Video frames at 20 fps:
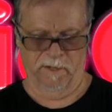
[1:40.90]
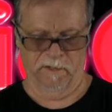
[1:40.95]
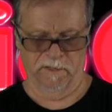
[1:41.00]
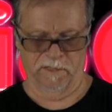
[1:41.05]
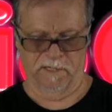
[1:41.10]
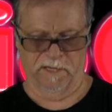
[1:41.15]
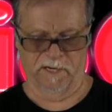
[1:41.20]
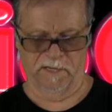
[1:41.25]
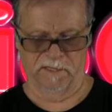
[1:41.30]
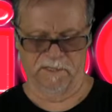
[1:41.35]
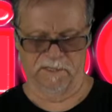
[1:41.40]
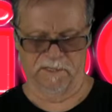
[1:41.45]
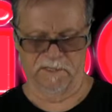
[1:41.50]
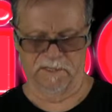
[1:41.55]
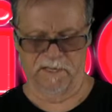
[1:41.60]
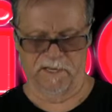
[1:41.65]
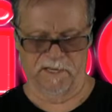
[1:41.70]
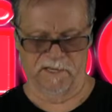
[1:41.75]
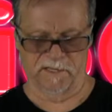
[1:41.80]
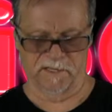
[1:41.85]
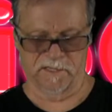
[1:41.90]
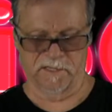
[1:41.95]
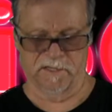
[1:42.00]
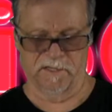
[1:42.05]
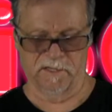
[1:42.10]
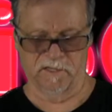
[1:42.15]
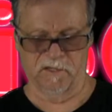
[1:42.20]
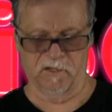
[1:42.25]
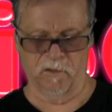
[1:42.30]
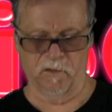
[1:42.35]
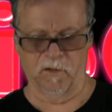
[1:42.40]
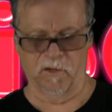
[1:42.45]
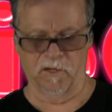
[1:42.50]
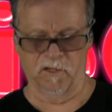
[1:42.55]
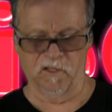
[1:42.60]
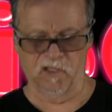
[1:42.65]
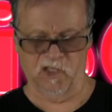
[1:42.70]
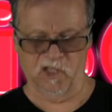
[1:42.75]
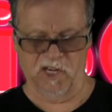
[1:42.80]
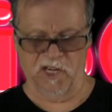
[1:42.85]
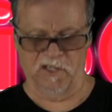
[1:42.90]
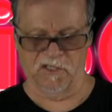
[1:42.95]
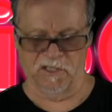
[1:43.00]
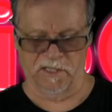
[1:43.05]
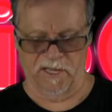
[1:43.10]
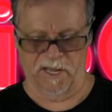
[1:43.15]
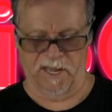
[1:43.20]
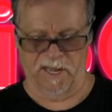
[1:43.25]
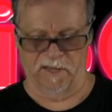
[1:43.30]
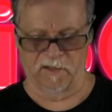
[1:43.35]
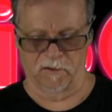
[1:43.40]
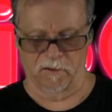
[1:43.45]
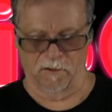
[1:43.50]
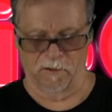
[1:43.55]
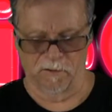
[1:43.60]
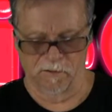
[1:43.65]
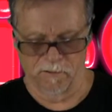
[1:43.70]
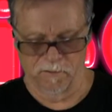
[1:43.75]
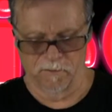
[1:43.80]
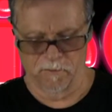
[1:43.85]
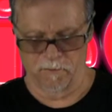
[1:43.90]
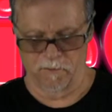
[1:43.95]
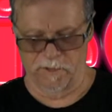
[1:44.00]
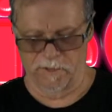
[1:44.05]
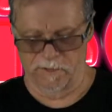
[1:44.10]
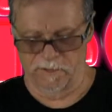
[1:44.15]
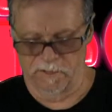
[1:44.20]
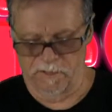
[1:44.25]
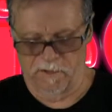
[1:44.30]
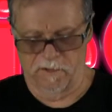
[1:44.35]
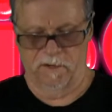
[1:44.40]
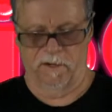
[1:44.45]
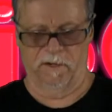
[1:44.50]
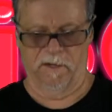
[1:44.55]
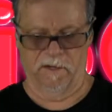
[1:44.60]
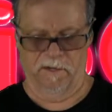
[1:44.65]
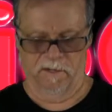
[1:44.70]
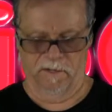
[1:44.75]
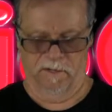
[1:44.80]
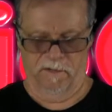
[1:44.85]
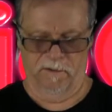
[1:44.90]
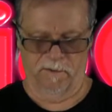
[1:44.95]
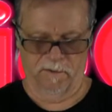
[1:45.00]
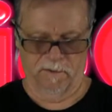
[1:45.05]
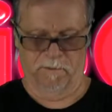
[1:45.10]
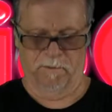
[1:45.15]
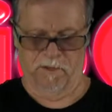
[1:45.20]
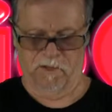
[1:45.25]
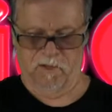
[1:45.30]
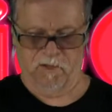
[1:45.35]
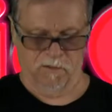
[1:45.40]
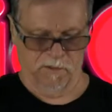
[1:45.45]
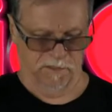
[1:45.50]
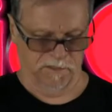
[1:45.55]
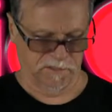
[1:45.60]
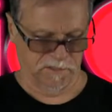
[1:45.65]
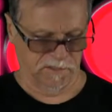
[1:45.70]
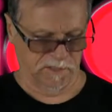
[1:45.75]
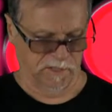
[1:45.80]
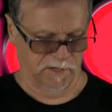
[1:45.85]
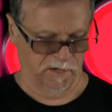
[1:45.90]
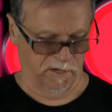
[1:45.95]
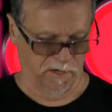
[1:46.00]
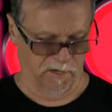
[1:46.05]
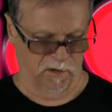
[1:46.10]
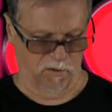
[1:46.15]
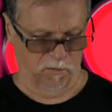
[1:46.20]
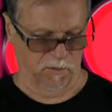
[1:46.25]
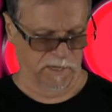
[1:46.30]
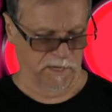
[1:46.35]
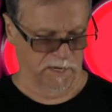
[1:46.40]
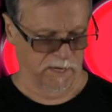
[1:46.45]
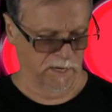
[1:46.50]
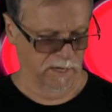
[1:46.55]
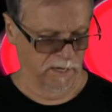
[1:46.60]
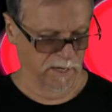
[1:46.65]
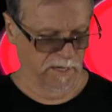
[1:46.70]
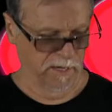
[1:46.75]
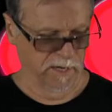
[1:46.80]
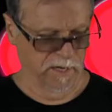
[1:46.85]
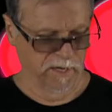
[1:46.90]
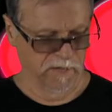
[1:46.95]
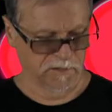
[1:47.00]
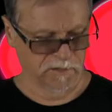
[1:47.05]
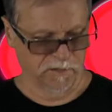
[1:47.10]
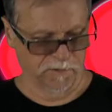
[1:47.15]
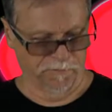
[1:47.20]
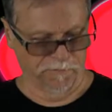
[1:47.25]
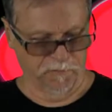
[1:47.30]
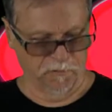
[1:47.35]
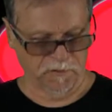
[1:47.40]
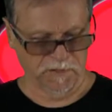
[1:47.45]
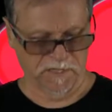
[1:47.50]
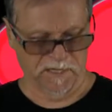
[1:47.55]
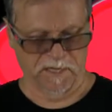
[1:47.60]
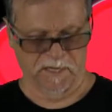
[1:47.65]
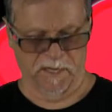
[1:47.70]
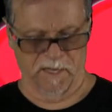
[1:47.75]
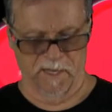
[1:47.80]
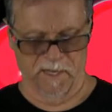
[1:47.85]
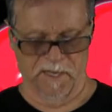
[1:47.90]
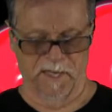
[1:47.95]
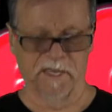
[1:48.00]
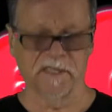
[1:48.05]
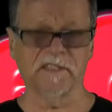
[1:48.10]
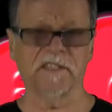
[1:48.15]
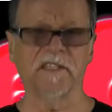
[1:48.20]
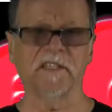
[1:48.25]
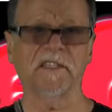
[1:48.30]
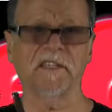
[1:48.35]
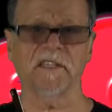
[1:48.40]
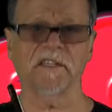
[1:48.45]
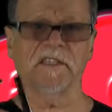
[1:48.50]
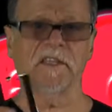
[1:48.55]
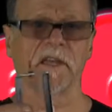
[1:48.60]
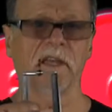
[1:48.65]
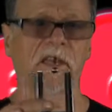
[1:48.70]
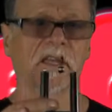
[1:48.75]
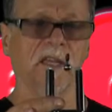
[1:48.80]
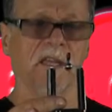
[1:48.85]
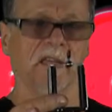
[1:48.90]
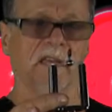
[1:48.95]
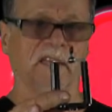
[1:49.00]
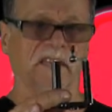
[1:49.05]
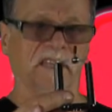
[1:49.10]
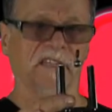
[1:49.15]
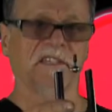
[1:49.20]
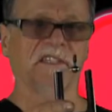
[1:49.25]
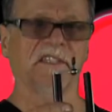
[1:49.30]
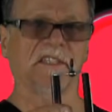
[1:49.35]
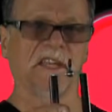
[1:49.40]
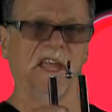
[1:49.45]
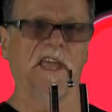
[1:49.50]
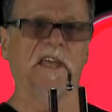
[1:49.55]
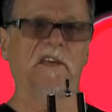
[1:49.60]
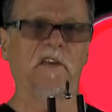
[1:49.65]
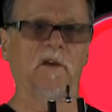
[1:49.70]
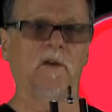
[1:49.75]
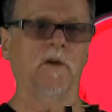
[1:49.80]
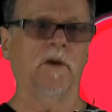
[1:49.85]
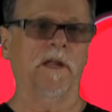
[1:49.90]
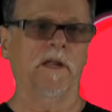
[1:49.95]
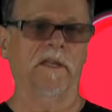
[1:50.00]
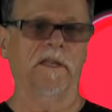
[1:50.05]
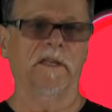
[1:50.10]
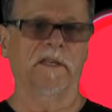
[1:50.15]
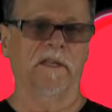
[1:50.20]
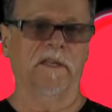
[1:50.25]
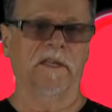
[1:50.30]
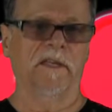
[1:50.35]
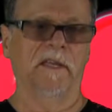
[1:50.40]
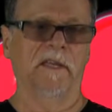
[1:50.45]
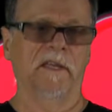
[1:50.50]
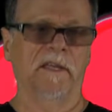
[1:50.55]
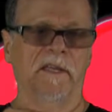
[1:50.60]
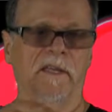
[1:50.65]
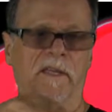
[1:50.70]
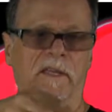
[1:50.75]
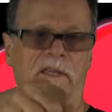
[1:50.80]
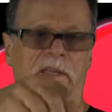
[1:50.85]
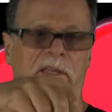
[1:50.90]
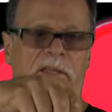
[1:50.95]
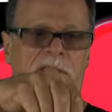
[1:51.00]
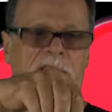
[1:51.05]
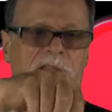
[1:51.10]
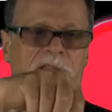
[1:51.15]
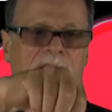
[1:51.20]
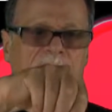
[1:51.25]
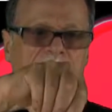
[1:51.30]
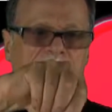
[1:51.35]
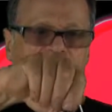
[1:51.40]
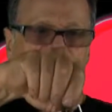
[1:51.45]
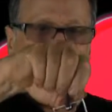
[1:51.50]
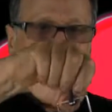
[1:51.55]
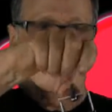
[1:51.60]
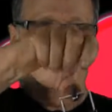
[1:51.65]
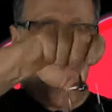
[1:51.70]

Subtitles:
tightens this. So you can change the angle right there. Make sure that's tight. Okay. So the first thing is this is the standard cell